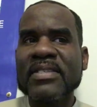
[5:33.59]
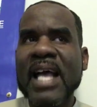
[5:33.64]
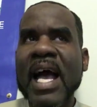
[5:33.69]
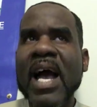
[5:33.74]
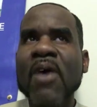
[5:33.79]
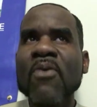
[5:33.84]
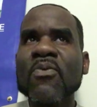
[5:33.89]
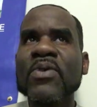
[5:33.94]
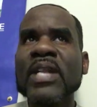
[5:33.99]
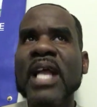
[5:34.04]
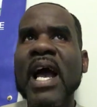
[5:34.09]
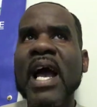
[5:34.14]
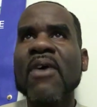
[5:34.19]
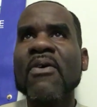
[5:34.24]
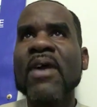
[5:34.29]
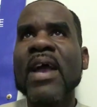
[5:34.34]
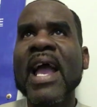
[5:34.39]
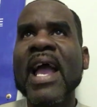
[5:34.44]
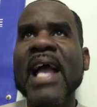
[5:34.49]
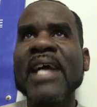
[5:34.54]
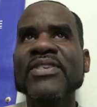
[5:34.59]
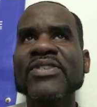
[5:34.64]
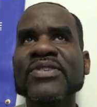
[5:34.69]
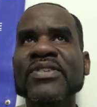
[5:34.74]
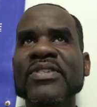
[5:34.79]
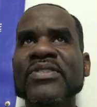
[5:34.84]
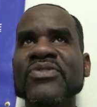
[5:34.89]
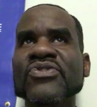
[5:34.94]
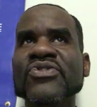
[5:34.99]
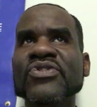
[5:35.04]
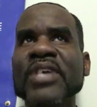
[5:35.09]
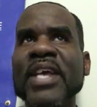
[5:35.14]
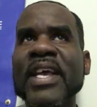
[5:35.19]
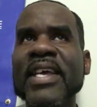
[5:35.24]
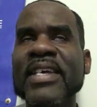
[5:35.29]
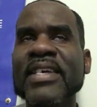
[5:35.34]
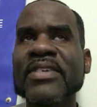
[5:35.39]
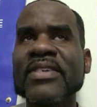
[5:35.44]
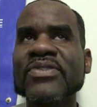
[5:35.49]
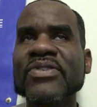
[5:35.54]
How would our actions
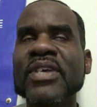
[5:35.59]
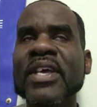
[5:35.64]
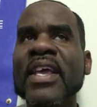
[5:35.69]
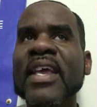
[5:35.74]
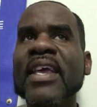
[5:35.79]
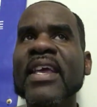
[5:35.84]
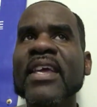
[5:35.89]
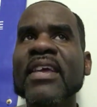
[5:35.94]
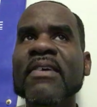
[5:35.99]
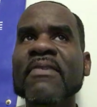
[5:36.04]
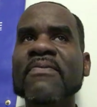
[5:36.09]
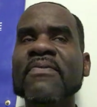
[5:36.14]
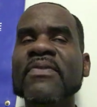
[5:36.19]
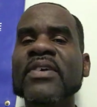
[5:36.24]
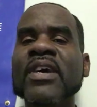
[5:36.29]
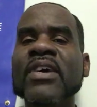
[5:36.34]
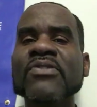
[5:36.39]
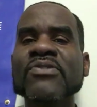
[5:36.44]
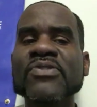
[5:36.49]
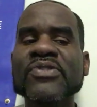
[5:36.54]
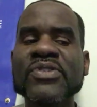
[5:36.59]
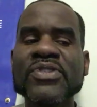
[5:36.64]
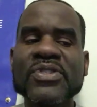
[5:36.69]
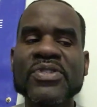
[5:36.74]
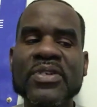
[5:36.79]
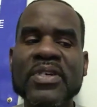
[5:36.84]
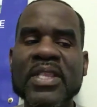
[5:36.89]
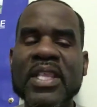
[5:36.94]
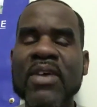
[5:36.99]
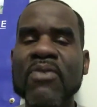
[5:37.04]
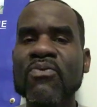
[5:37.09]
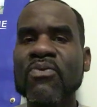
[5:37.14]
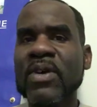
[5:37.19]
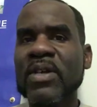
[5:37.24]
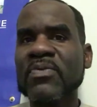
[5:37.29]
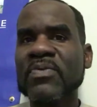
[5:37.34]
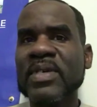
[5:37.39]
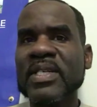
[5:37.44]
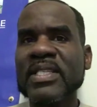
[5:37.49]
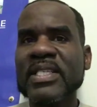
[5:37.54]
change if we understood that
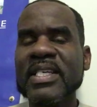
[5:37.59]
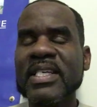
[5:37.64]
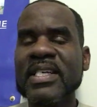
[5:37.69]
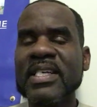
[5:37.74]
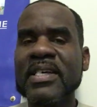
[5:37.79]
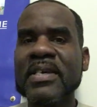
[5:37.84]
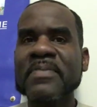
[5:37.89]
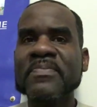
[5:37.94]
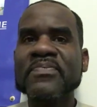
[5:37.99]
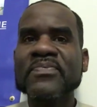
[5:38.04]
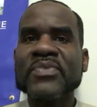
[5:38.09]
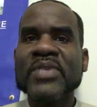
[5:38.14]
what we did